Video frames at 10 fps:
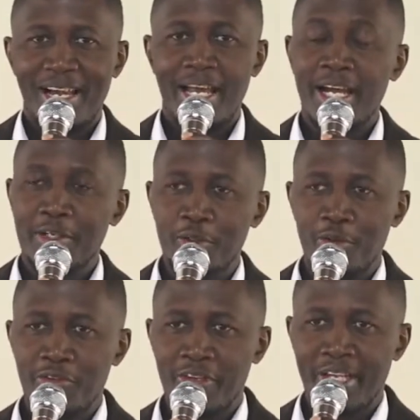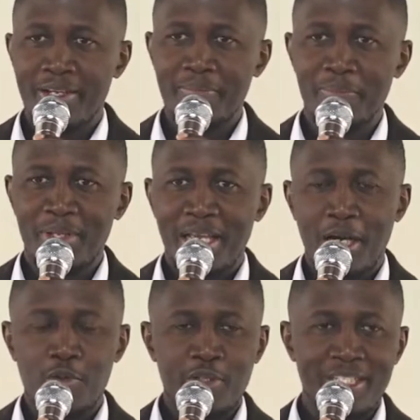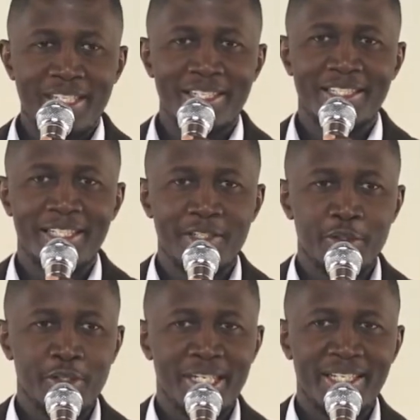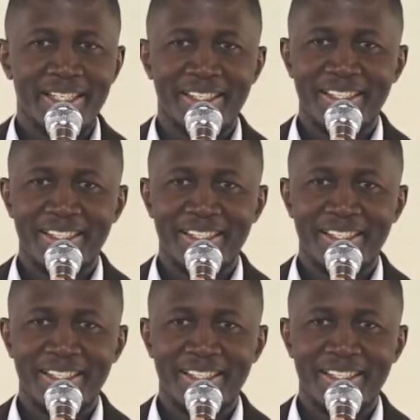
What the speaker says: I had no fare. I was staying in Dandora.